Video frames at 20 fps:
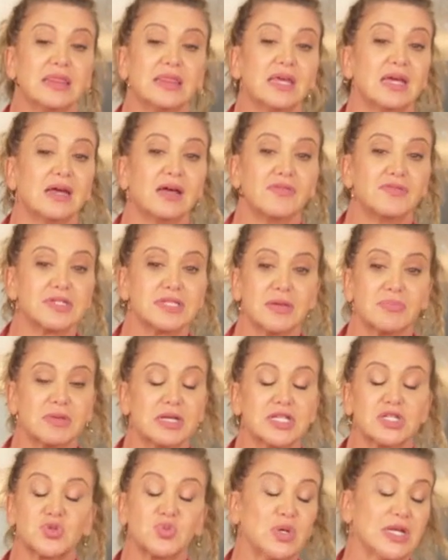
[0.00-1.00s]
think of is
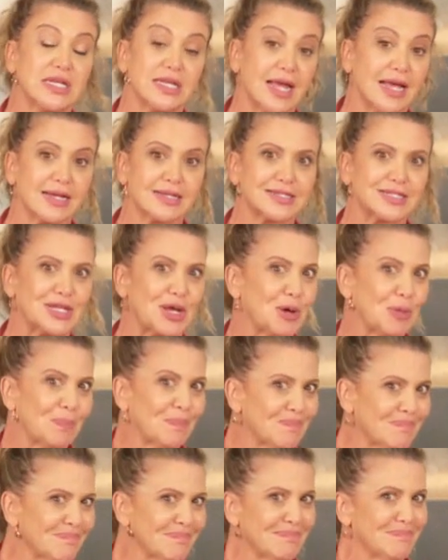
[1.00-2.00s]
something sweet next. So
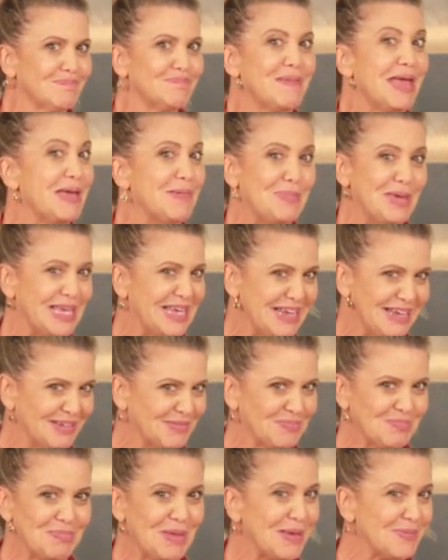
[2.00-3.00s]

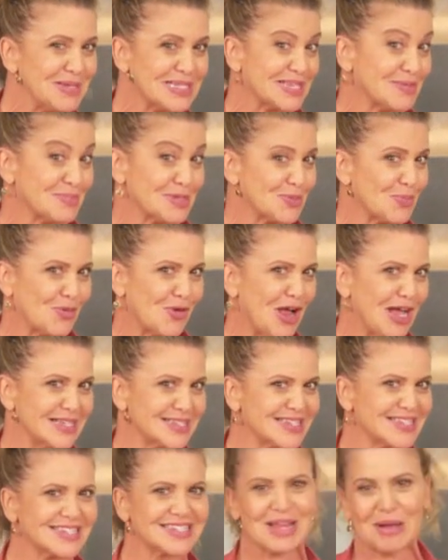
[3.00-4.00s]
maybe some
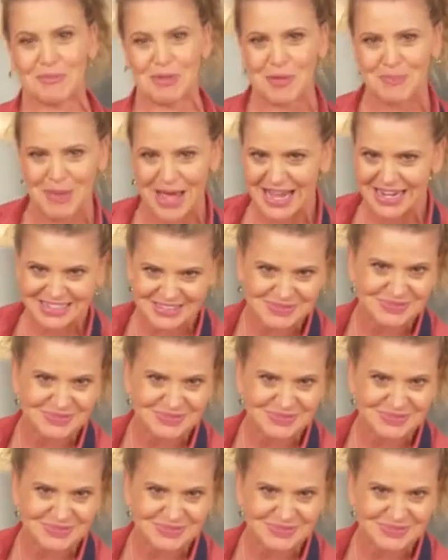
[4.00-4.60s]
surprises. Come right back.